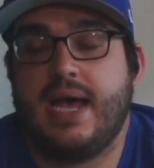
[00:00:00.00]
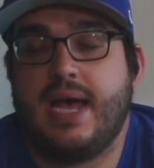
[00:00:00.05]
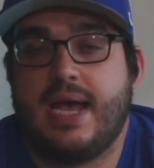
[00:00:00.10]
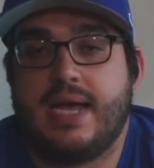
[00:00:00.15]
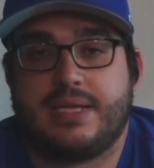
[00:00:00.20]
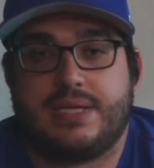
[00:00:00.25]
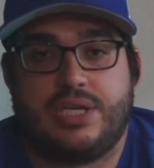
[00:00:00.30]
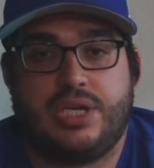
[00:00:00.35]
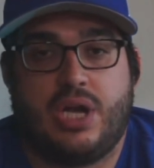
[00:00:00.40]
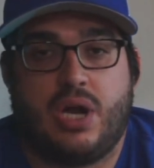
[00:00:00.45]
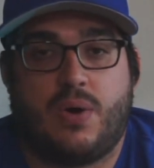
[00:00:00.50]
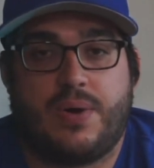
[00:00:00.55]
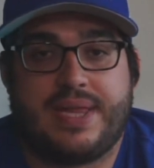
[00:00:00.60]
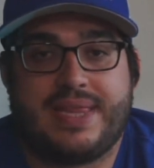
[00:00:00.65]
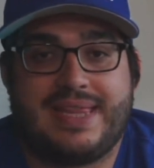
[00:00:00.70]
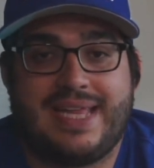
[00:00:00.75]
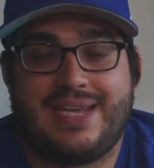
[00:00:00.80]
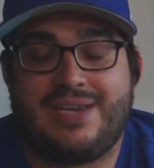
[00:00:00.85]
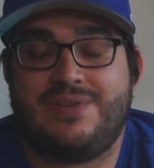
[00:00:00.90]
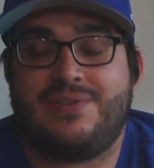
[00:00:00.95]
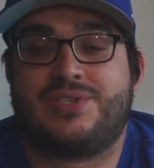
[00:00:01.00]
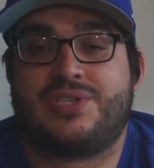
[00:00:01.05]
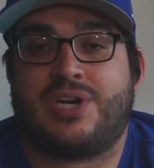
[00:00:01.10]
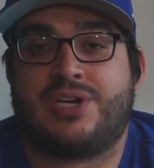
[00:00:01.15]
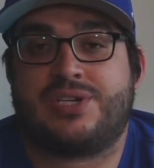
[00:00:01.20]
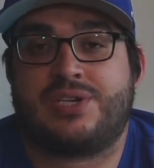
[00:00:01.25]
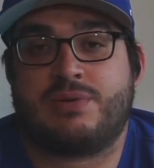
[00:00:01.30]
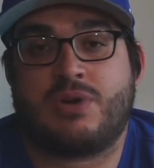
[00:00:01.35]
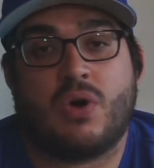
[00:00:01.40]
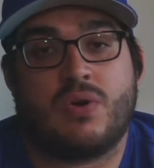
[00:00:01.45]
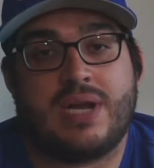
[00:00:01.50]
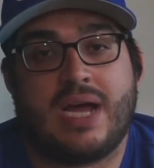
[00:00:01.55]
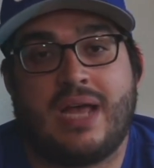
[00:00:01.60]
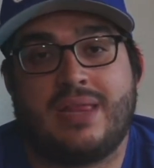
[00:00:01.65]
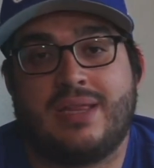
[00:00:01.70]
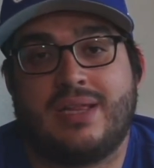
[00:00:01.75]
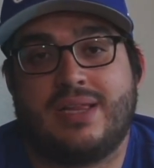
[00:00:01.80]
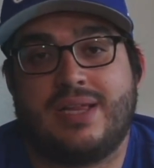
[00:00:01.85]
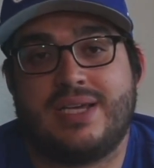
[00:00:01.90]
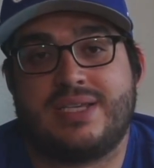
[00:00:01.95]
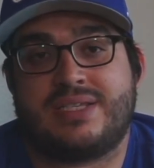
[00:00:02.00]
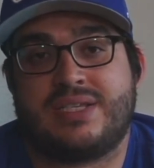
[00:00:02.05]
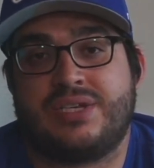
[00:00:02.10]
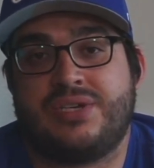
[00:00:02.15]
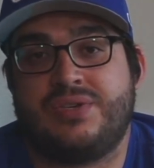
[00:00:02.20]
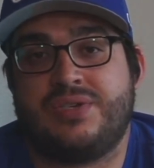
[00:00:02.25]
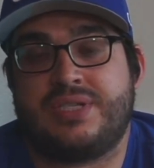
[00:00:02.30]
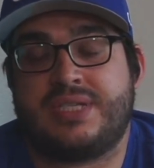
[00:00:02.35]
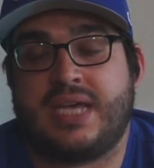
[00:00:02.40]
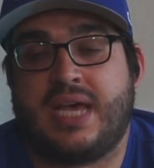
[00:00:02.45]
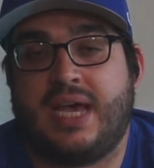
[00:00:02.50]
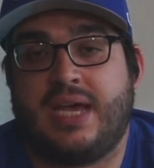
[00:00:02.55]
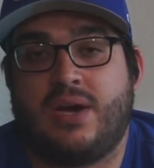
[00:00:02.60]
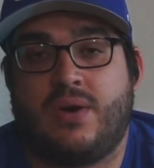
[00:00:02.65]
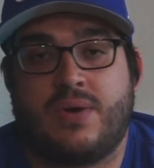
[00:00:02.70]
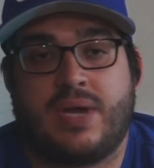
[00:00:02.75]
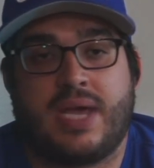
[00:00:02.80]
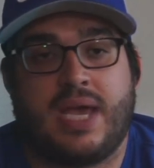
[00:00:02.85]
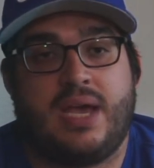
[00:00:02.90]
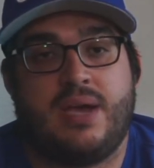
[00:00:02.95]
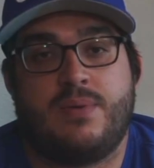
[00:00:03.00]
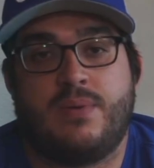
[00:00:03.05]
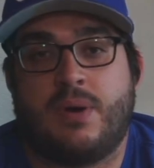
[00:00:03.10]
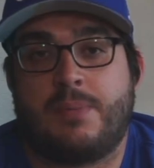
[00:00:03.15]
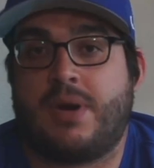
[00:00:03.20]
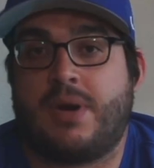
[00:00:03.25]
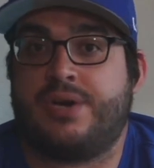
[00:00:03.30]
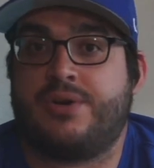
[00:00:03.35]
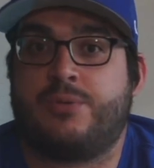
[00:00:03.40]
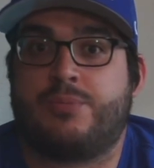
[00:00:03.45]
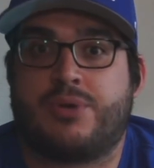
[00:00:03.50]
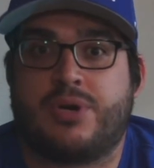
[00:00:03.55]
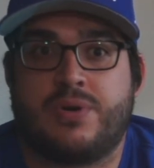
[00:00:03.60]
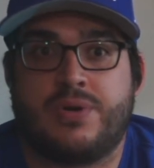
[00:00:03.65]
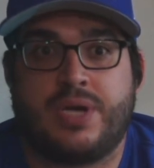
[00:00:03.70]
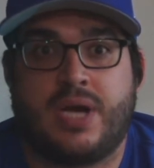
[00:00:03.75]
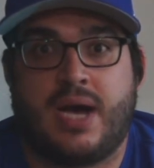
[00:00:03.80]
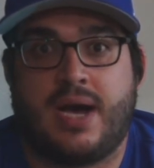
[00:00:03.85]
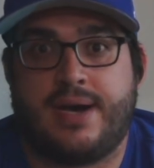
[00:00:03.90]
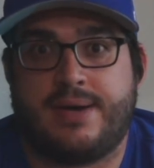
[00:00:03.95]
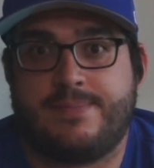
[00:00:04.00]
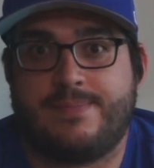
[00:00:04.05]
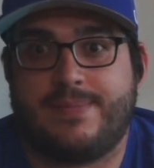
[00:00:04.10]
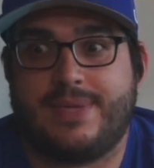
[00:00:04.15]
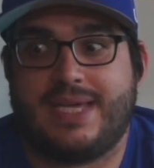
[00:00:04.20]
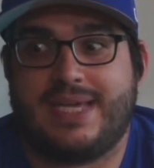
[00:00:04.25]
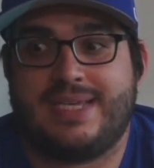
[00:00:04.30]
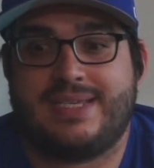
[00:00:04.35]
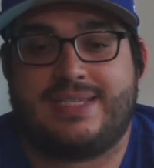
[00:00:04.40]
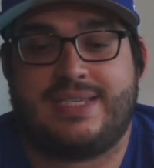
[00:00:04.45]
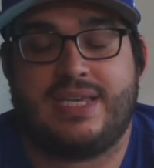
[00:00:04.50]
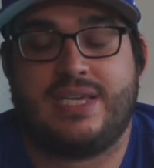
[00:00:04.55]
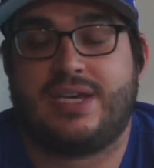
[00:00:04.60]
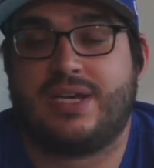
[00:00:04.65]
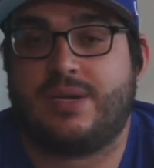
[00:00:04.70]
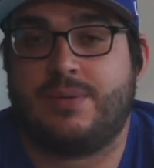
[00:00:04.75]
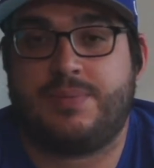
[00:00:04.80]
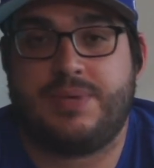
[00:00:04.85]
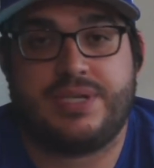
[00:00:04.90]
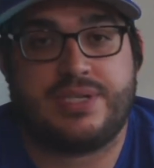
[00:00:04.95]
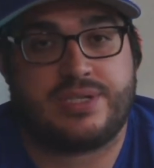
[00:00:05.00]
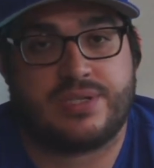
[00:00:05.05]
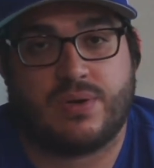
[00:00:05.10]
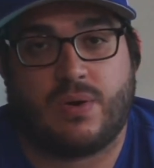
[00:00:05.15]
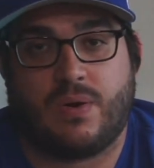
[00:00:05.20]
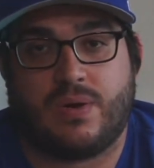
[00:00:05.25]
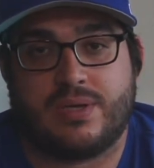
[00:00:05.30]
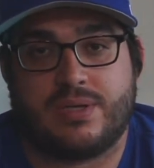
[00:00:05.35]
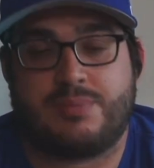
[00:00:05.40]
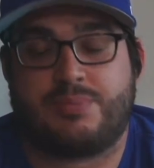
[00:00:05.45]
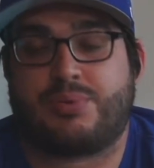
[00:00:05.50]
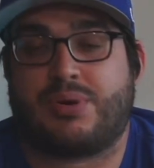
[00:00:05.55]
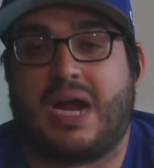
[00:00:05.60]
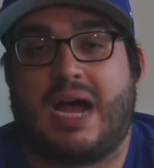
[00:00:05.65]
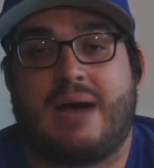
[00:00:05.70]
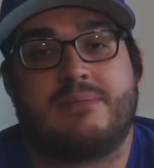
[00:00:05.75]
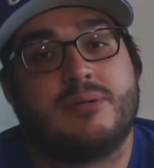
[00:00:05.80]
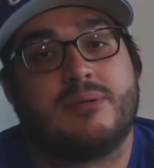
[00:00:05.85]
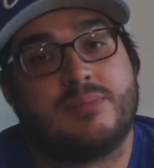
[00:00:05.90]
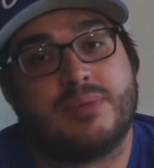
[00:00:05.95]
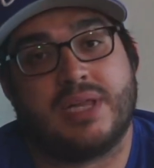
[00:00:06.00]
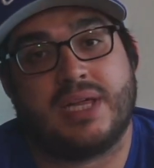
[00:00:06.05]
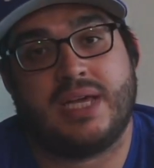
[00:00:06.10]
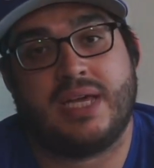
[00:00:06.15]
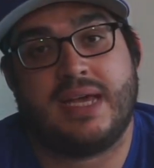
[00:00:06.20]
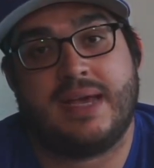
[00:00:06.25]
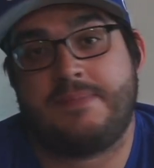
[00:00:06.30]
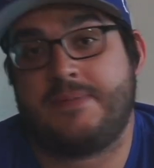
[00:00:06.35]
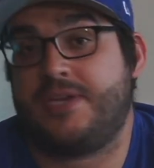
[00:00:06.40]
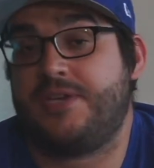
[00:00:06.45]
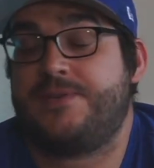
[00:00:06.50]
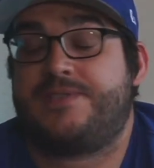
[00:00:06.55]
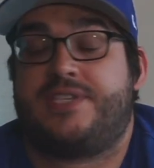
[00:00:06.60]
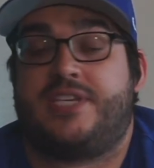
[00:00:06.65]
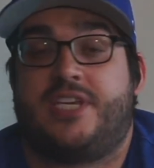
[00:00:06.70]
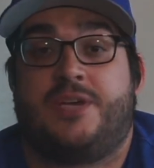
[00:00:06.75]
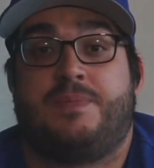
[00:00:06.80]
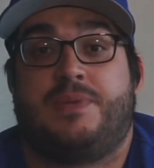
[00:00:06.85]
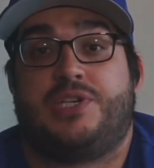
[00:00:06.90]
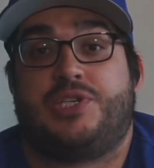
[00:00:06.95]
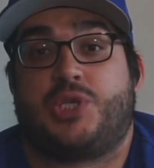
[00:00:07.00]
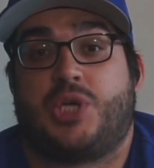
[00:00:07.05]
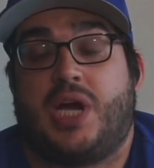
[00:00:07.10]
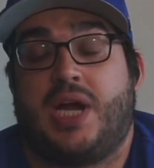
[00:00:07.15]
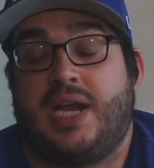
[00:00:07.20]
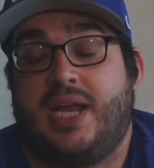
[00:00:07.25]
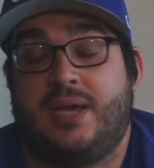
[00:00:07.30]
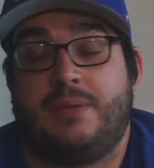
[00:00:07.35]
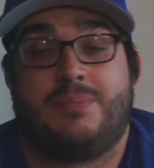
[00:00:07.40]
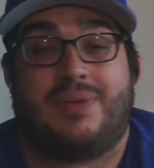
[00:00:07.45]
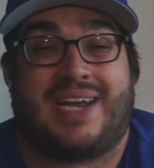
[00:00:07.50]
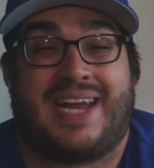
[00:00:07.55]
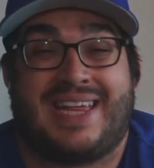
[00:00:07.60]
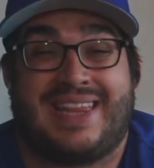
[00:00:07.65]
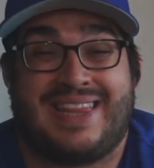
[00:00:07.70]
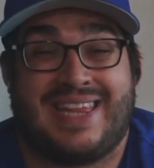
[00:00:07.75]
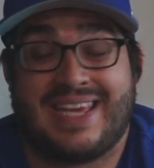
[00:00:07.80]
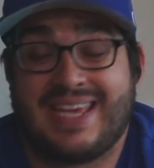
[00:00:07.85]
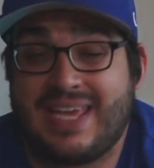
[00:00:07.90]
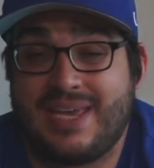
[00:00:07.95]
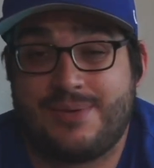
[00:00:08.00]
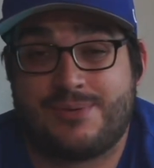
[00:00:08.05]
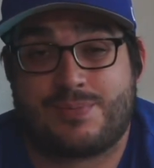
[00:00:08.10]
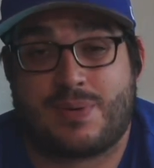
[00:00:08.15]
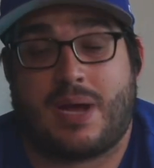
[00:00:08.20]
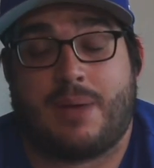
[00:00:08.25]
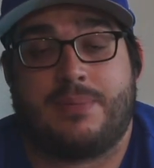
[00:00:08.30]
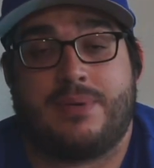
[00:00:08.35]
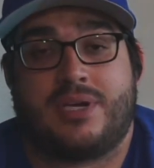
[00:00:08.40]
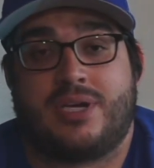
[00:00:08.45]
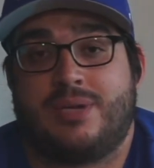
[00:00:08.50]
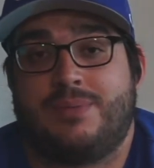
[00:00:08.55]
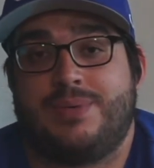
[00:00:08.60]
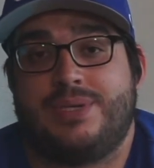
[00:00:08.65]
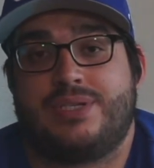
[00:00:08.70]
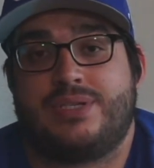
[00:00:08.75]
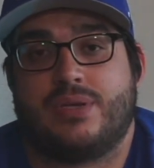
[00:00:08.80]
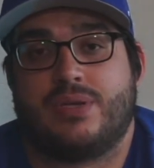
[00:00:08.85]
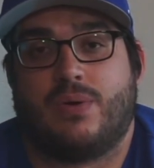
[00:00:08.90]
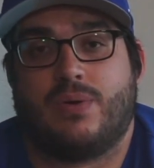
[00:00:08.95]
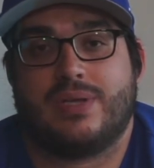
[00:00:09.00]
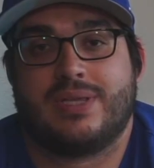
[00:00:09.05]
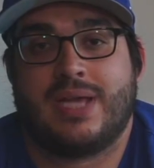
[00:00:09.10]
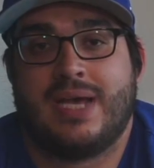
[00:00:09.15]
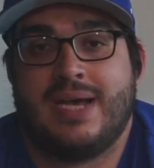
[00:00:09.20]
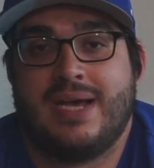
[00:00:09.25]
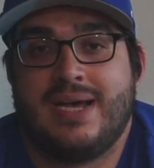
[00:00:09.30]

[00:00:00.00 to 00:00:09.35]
You know, and then you start to go down the list and you say, okay, Armando Broja, is he going to be sold? Probably. I mean, you see him in training, but I think he's probably going to be sold.